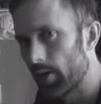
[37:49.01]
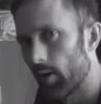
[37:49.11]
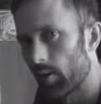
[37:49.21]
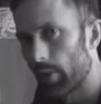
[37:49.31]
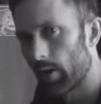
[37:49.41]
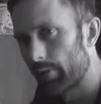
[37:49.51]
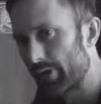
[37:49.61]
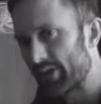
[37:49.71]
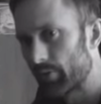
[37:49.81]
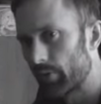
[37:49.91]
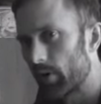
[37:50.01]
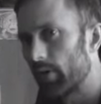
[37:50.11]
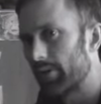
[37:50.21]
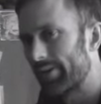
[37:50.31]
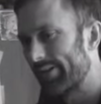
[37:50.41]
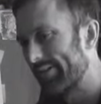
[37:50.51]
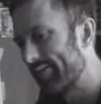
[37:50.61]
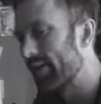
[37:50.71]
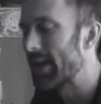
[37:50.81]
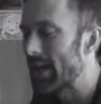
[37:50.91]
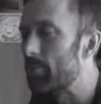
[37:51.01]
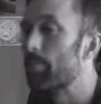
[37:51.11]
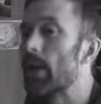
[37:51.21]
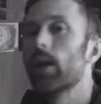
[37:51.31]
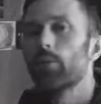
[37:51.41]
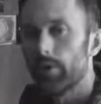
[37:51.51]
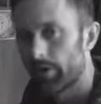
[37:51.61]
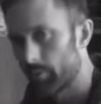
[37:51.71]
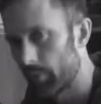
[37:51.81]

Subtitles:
a lot about Irish history in periods